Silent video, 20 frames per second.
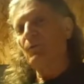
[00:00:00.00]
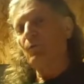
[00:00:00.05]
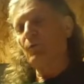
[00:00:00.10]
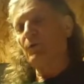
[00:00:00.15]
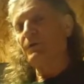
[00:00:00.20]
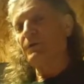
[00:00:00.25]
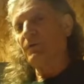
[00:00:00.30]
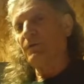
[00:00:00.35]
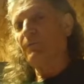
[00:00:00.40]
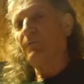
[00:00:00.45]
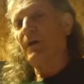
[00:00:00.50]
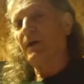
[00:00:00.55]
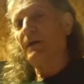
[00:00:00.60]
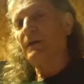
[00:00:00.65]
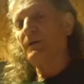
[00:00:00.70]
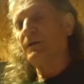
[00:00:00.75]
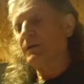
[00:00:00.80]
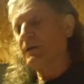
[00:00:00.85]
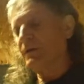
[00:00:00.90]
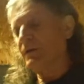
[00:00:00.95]
Where you'll
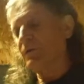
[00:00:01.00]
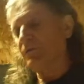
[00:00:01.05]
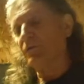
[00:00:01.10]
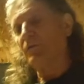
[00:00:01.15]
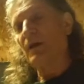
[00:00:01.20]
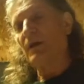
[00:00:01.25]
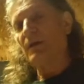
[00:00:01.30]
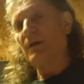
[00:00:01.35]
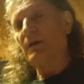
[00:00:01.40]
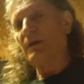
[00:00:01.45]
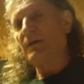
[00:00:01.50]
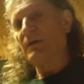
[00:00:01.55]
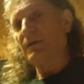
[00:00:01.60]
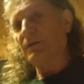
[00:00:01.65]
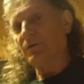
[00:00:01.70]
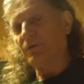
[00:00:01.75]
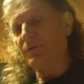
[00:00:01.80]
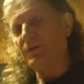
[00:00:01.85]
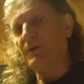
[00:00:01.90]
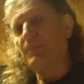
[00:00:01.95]
find it is
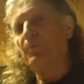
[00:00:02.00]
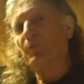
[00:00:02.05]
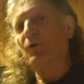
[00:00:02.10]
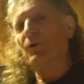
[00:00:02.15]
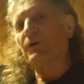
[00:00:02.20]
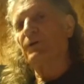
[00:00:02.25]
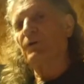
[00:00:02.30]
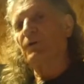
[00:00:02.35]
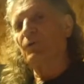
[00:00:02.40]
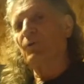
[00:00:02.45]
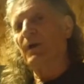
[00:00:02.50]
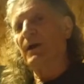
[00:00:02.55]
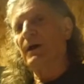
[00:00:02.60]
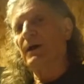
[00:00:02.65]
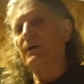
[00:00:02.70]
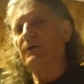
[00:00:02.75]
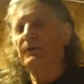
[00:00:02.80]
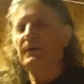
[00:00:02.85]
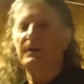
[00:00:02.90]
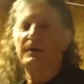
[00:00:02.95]
deeper
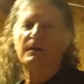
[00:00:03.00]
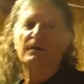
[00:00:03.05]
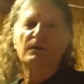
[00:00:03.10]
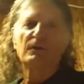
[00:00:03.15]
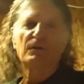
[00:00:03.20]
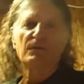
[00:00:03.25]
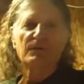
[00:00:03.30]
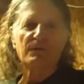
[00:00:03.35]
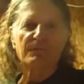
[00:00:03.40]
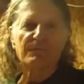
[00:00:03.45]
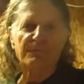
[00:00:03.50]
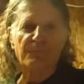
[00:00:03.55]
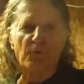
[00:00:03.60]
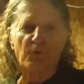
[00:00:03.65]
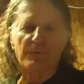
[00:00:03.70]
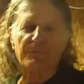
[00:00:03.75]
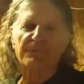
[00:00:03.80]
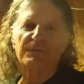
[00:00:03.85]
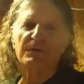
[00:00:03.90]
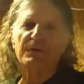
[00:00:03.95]
underground, like
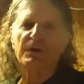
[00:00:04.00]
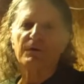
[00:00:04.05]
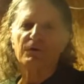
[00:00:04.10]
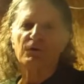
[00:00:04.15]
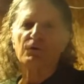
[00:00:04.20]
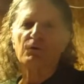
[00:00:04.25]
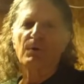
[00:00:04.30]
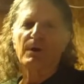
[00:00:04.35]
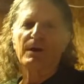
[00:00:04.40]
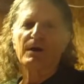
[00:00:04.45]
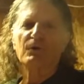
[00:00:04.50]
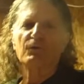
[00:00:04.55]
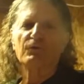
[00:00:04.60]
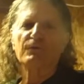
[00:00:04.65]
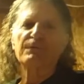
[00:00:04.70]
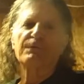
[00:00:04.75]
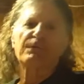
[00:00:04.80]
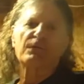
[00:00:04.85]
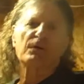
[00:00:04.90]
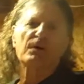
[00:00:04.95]
4 feet
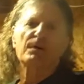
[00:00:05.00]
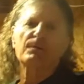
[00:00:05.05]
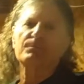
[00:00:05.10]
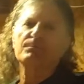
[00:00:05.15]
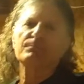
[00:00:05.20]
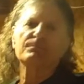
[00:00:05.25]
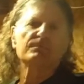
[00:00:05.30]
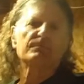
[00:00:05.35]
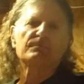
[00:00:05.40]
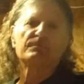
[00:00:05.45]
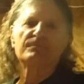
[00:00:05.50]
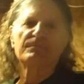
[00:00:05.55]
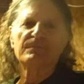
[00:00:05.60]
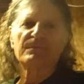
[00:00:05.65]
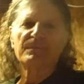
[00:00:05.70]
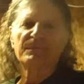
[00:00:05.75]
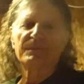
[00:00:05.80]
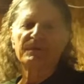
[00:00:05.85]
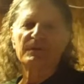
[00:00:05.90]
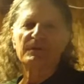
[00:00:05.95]
underground from
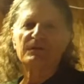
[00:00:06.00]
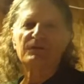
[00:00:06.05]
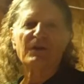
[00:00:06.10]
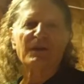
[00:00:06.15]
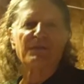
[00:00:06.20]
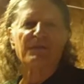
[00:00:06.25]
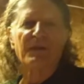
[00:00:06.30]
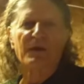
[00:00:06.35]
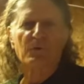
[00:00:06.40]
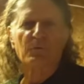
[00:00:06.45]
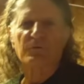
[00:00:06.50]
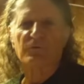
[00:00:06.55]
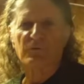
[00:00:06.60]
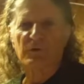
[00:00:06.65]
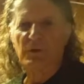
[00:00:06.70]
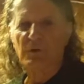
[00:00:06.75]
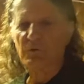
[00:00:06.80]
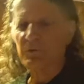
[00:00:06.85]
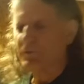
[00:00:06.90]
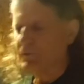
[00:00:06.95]

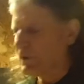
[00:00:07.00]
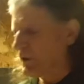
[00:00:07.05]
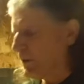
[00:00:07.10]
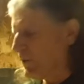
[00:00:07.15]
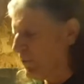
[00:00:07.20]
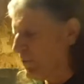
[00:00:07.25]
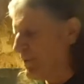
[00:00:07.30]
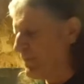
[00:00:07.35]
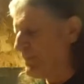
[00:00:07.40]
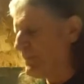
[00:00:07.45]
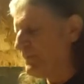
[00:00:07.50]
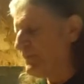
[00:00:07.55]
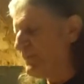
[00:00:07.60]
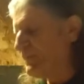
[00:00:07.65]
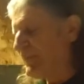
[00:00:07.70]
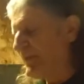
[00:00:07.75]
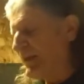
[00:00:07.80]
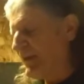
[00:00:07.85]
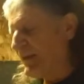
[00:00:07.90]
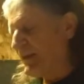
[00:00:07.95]
10,000 years ago.
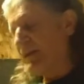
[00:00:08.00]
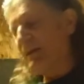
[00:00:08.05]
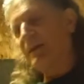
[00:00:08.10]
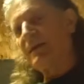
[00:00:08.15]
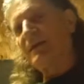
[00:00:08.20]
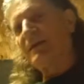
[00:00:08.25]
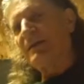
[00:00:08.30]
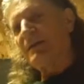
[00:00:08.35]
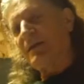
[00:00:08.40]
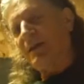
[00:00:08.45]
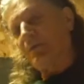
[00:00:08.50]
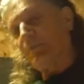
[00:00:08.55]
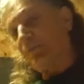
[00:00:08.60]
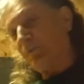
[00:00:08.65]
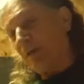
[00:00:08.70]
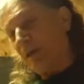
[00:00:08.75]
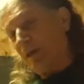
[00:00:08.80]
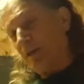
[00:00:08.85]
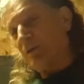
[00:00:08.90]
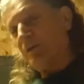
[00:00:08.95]
Now
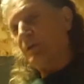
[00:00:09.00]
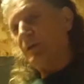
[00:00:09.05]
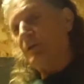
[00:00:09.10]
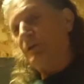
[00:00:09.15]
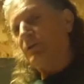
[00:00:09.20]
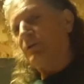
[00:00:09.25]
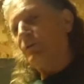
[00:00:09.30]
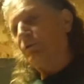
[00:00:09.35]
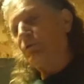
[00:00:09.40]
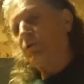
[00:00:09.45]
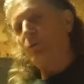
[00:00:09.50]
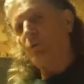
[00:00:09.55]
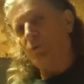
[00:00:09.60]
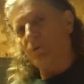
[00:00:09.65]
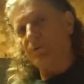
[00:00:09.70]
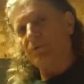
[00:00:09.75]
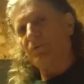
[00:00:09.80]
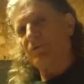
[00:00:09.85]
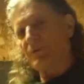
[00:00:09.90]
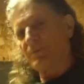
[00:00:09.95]
for that you need new
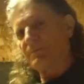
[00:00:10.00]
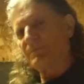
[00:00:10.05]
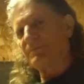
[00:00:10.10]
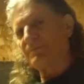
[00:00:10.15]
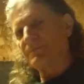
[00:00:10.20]
tools.